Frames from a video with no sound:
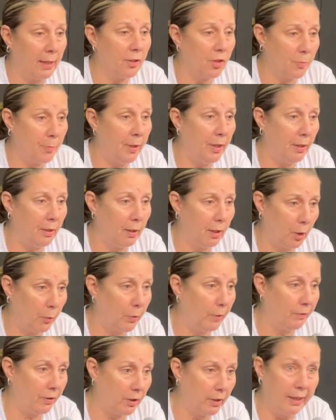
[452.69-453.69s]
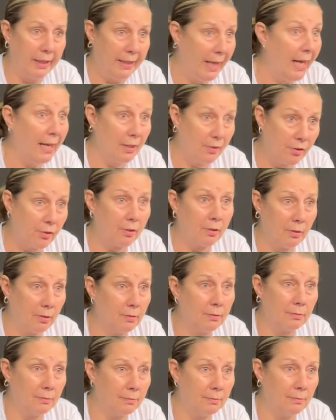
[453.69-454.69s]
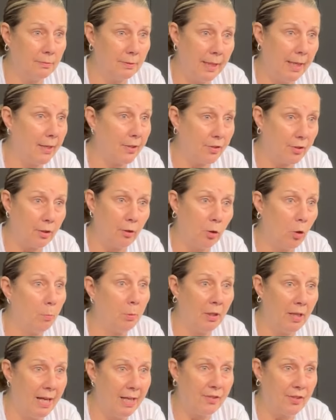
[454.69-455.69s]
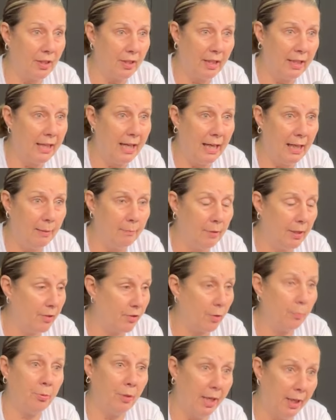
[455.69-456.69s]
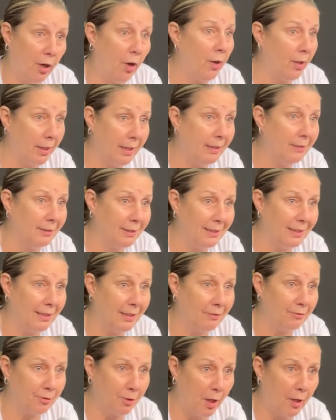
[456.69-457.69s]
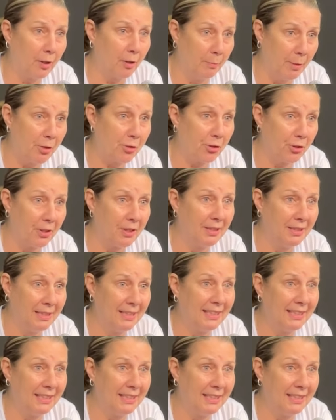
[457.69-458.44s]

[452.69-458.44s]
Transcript: Can speak unequivocally. Yes, yes, globalizing the game is a priority for our commissioner.